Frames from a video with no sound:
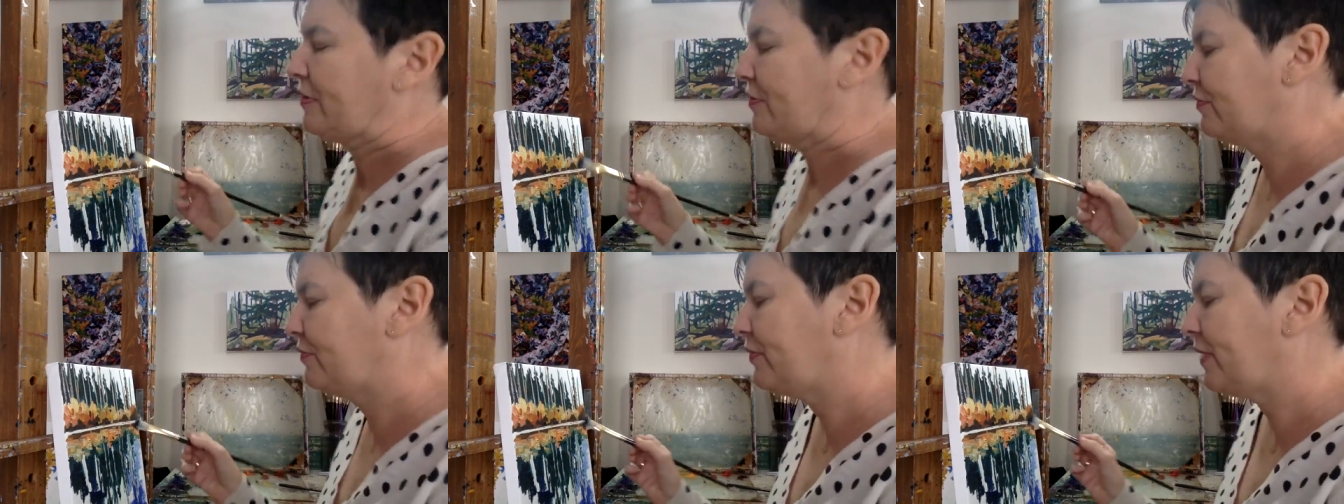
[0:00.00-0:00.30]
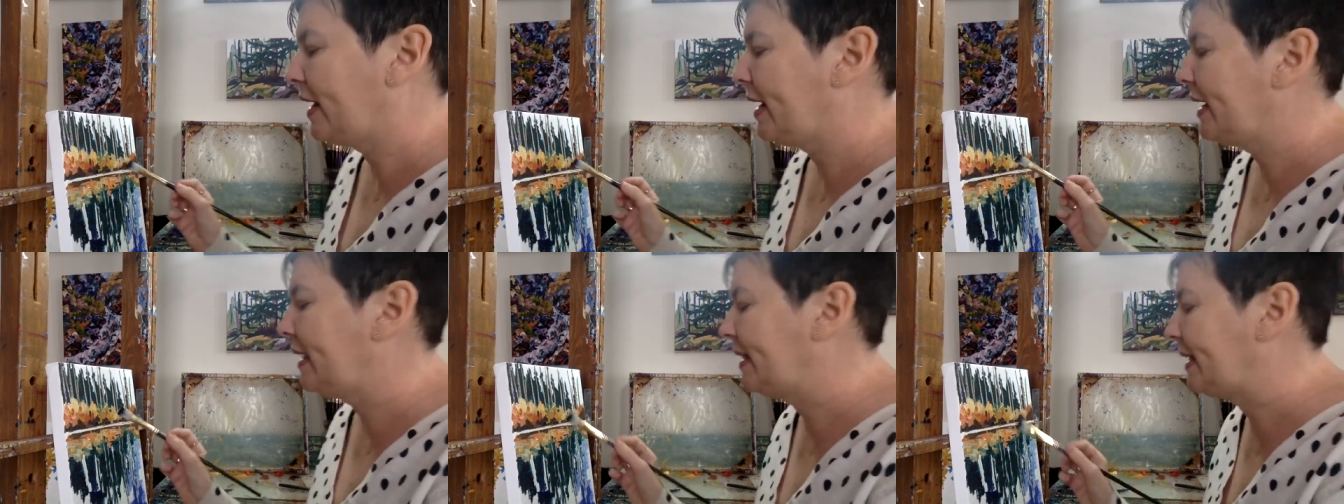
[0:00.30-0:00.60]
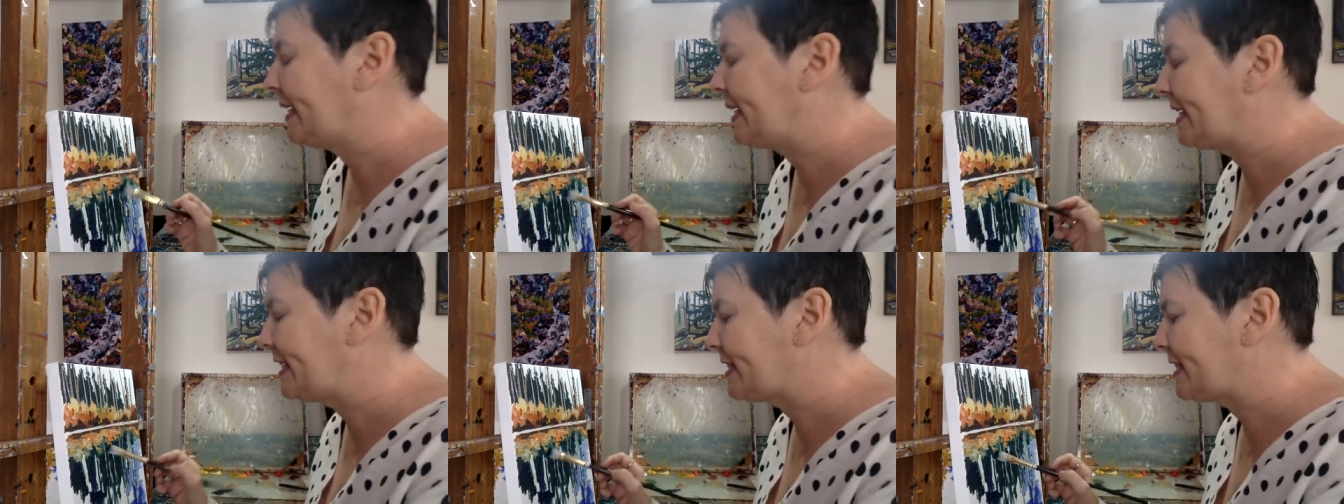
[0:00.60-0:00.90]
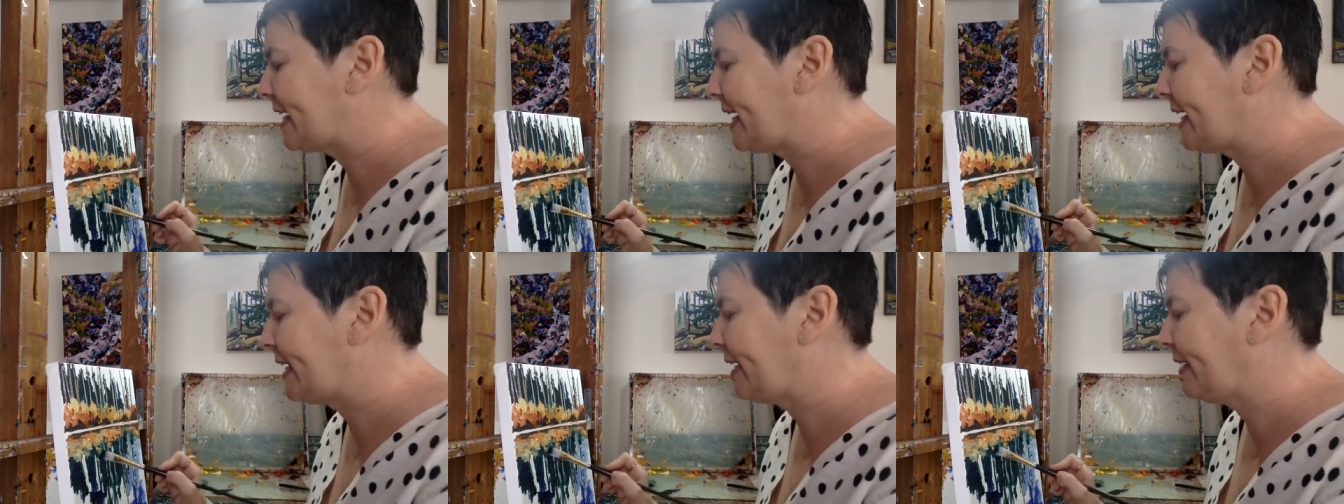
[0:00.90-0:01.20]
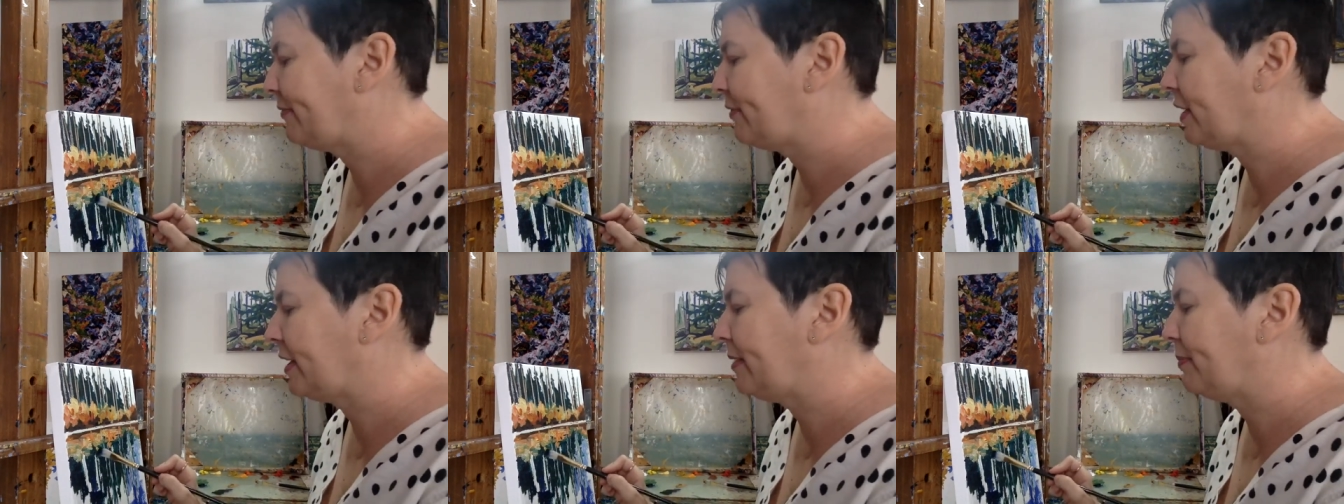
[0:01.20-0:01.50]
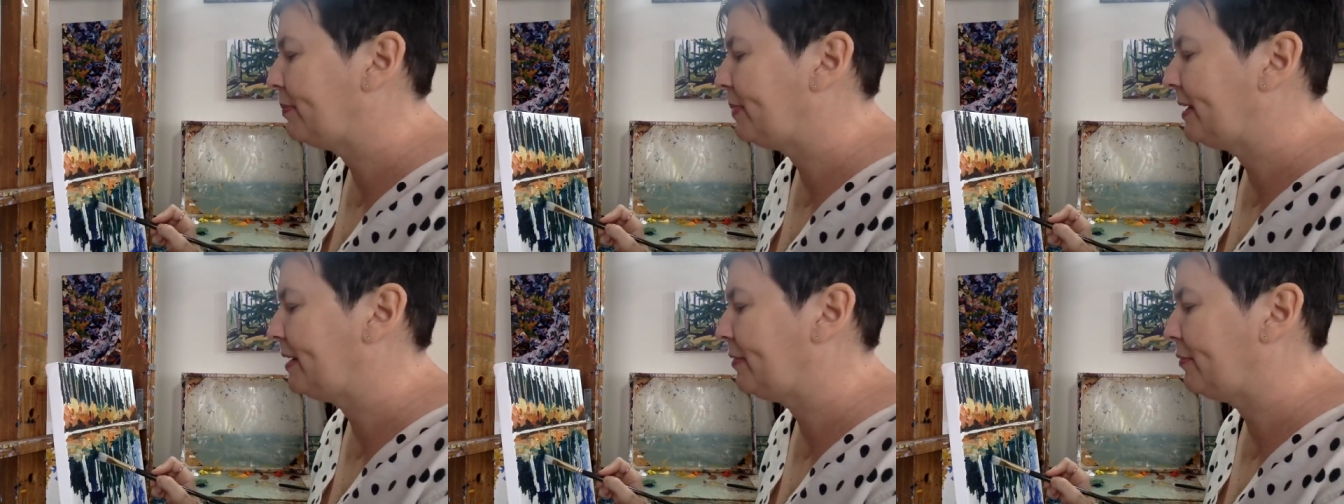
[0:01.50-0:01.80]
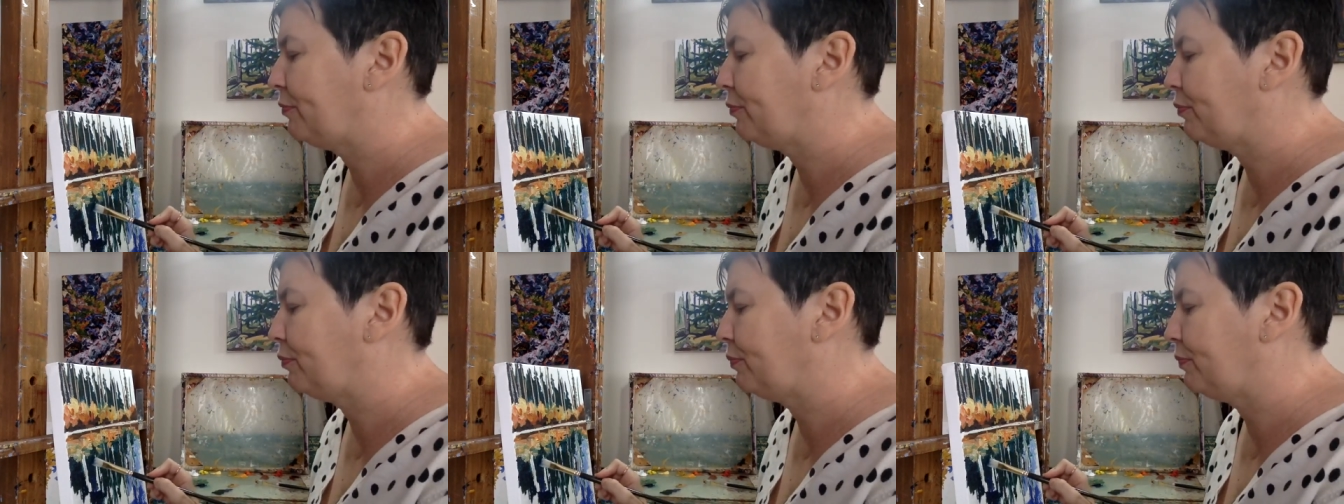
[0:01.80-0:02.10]
violet, and I've got a bit of
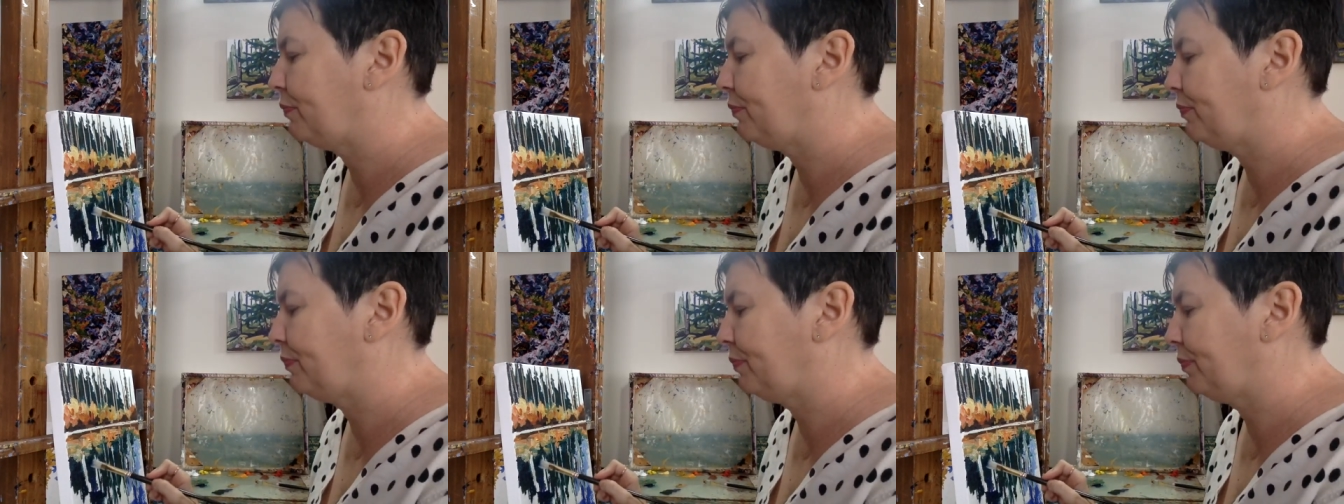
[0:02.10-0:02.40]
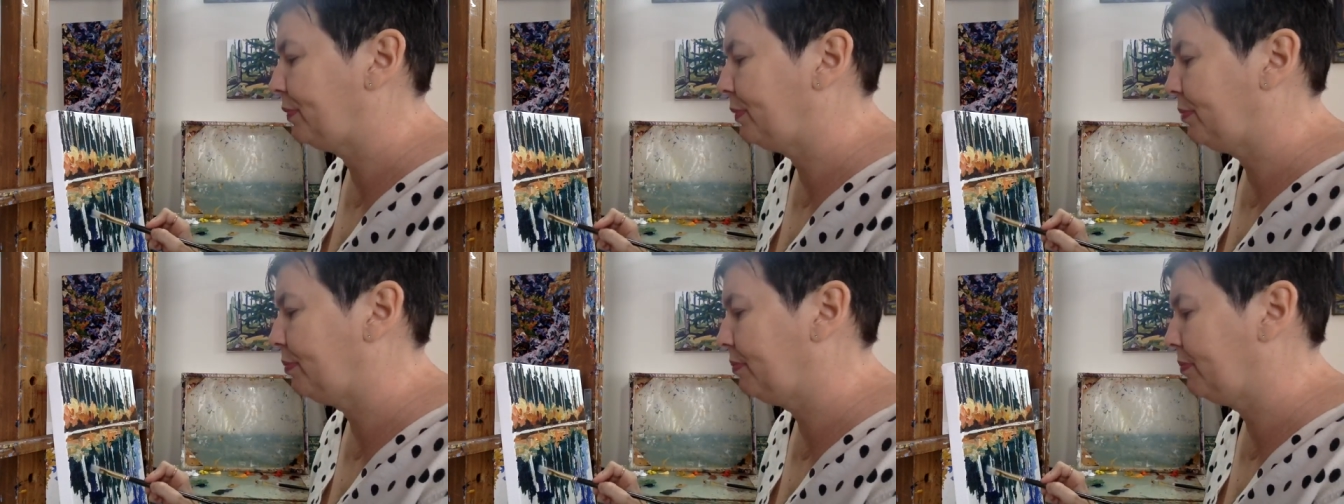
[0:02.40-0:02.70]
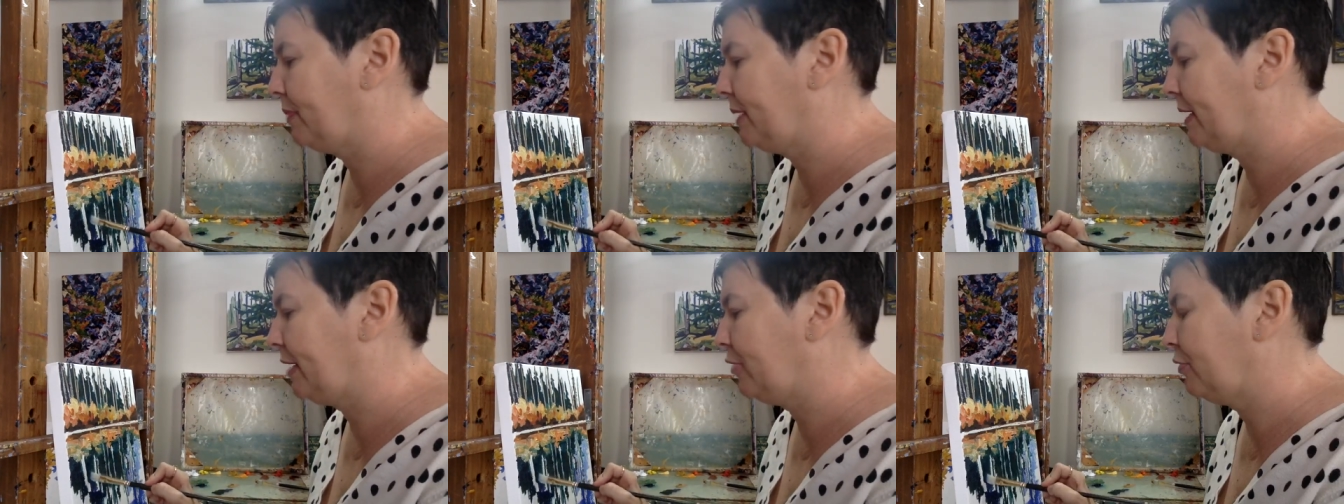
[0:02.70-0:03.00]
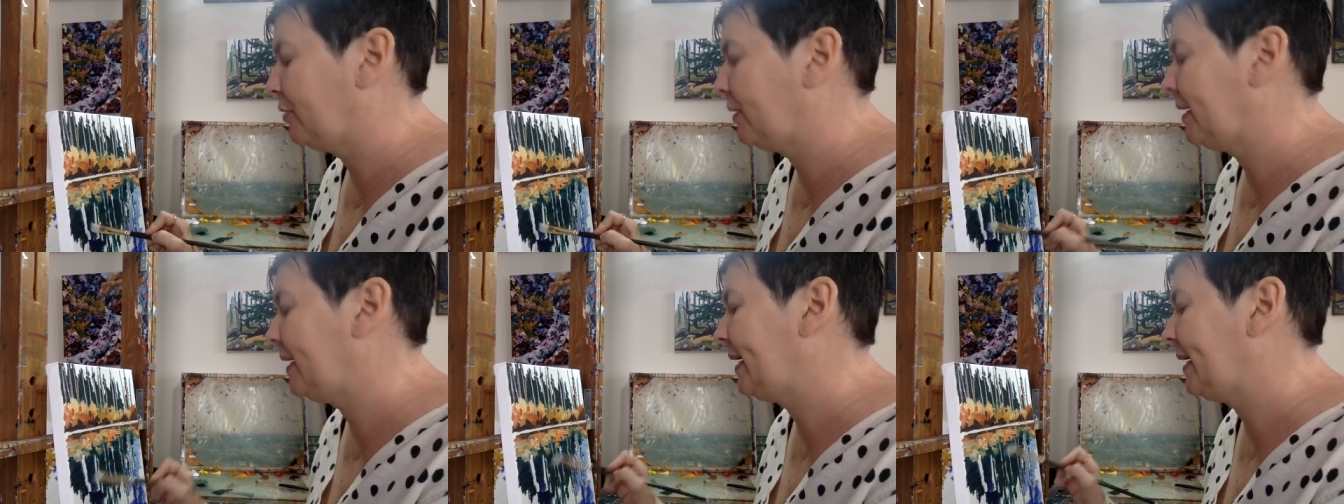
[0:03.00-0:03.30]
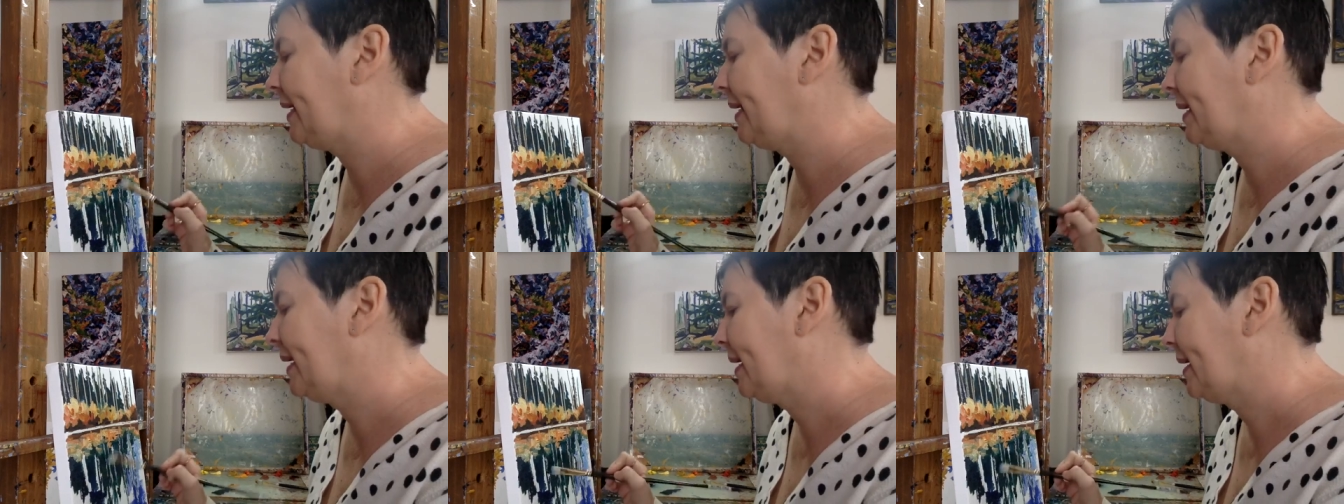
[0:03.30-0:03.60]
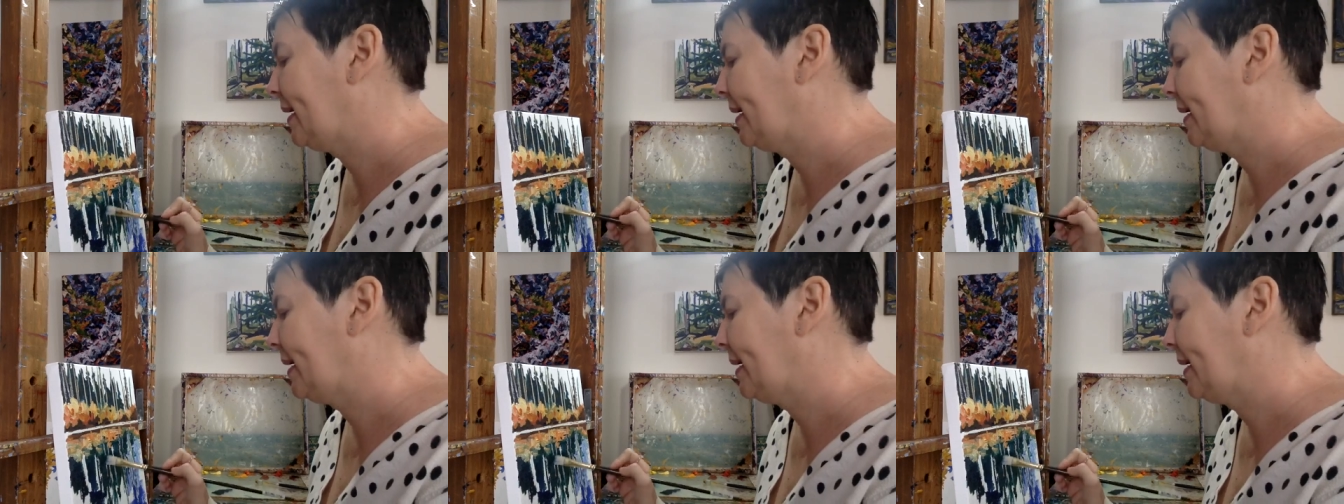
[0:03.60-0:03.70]
my green,